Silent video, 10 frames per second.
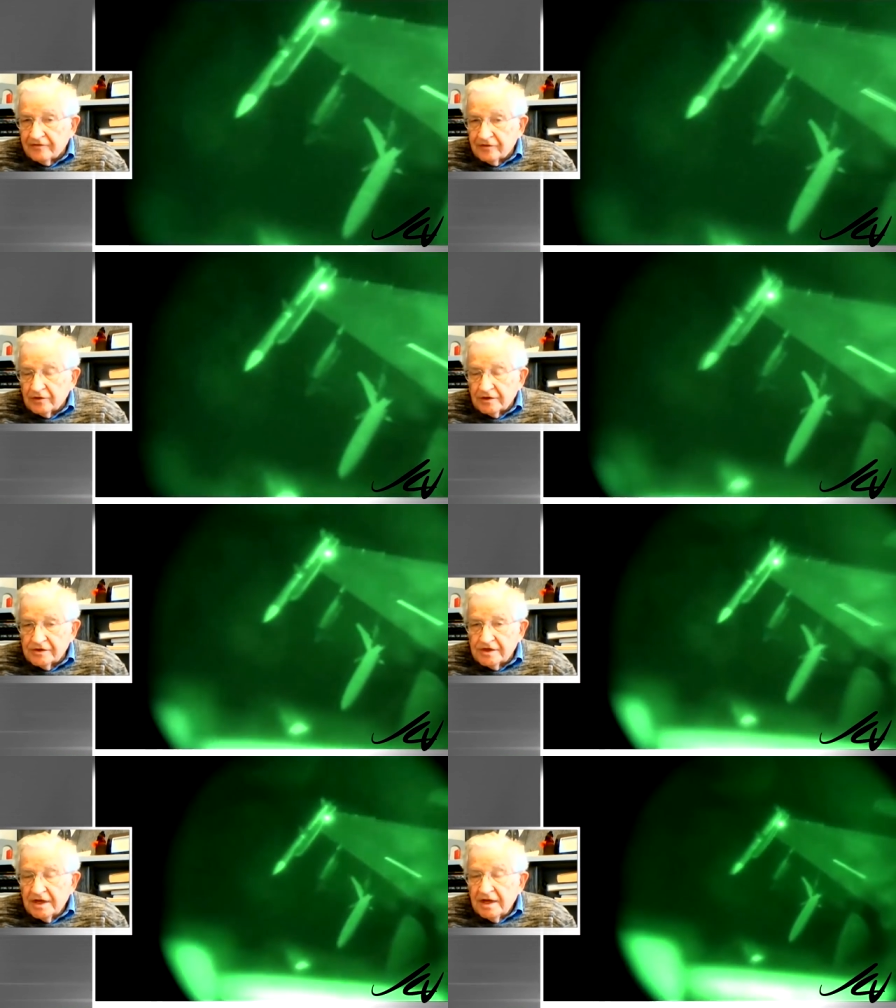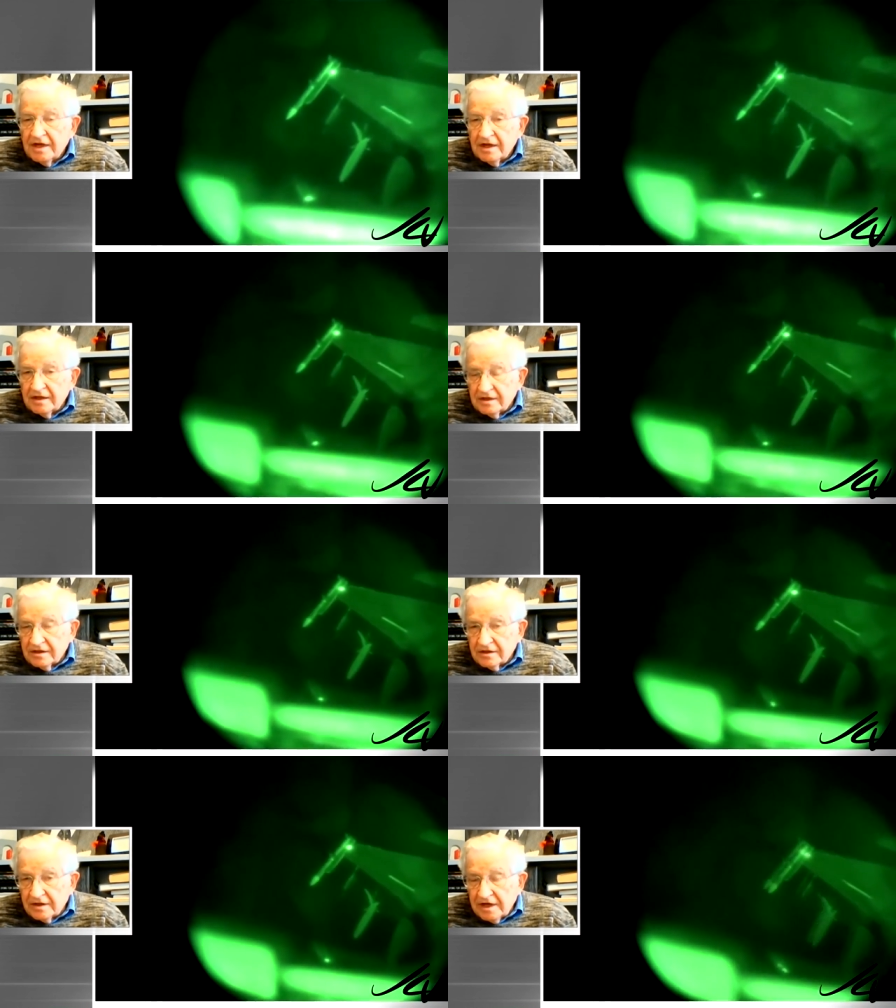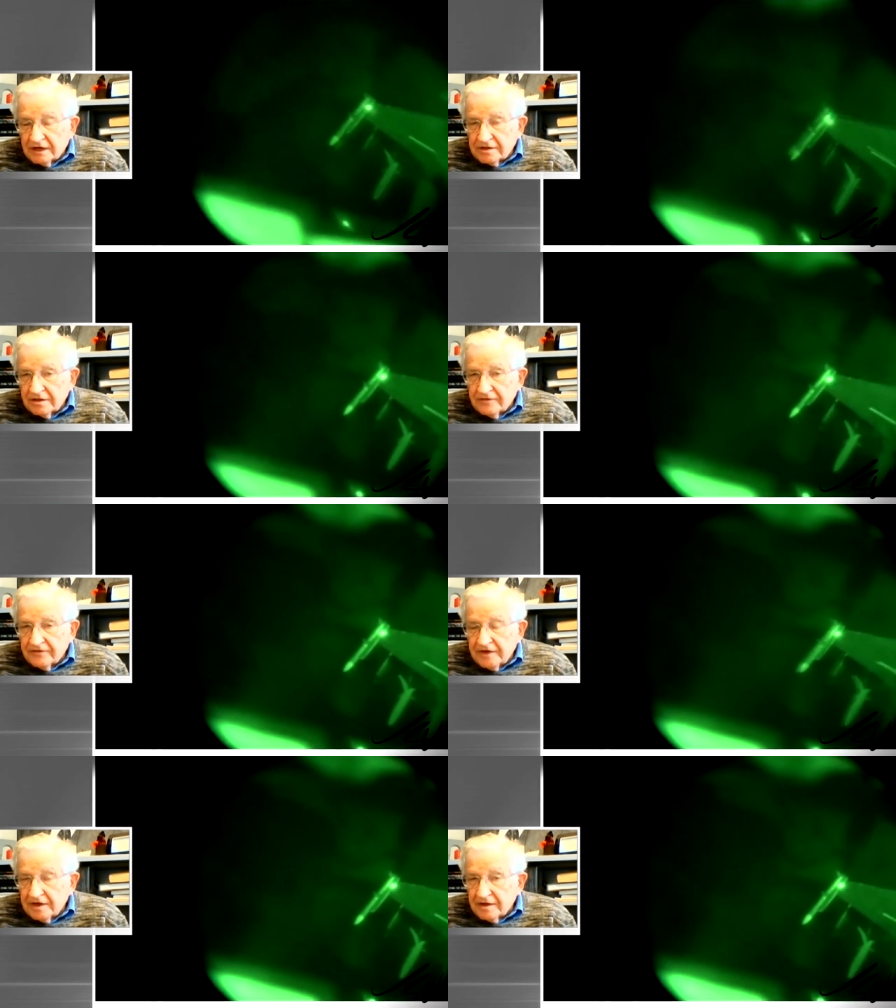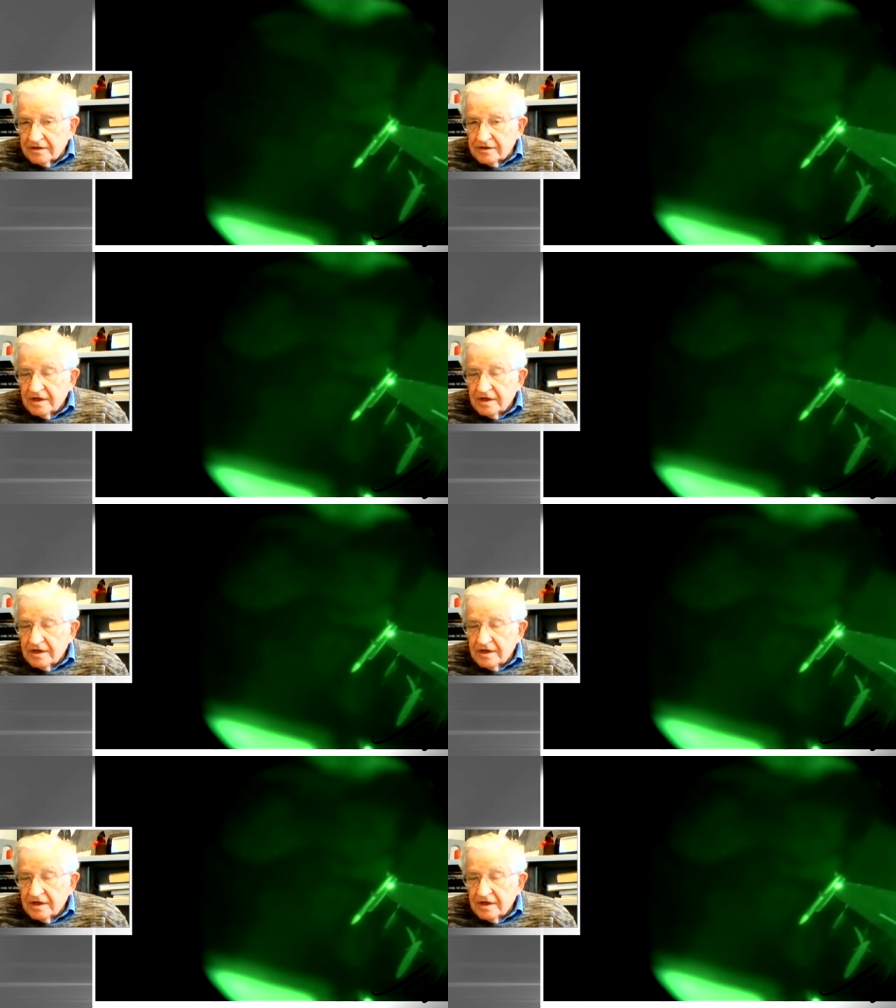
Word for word: force in international affairs,